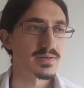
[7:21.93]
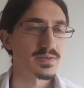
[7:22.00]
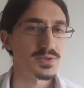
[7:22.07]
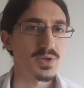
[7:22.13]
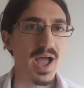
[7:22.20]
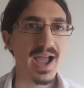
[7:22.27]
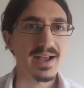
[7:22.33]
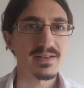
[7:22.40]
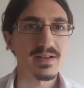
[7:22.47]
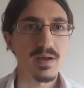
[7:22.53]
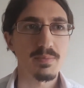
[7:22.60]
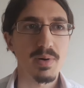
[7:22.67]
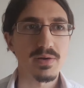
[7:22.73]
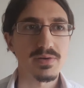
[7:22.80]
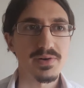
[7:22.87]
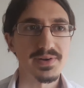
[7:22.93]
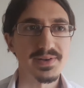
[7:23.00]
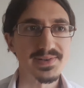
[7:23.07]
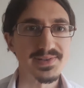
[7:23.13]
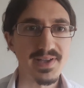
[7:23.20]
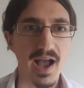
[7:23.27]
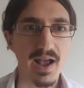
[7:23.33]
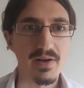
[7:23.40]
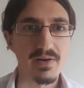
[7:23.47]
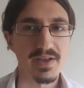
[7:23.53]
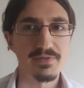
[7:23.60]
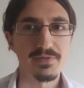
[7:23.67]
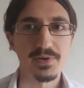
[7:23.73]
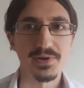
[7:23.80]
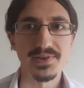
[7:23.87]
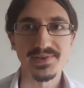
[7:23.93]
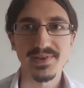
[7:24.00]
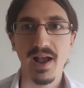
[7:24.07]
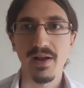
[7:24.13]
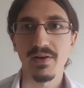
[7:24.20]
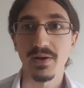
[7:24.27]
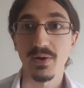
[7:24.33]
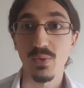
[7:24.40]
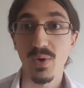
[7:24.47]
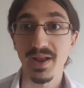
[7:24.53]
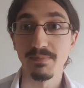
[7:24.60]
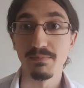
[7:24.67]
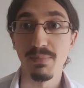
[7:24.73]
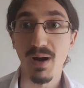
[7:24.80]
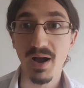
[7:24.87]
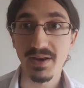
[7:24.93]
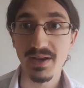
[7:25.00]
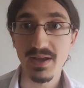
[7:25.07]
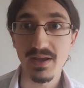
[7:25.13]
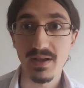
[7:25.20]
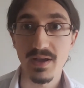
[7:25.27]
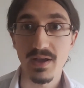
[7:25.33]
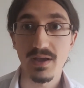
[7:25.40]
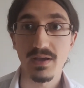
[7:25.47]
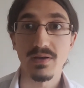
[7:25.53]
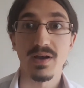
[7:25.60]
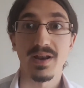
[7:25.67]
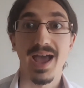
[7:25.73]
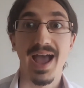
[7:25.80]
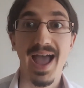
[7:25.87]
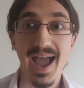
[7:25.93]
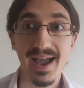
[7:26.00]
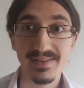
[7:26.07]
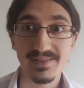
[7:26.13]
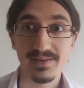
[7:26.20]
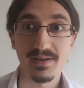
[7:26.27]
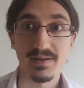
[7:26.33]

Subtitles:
acting upon your desire. If you desire a great body, you gotta act.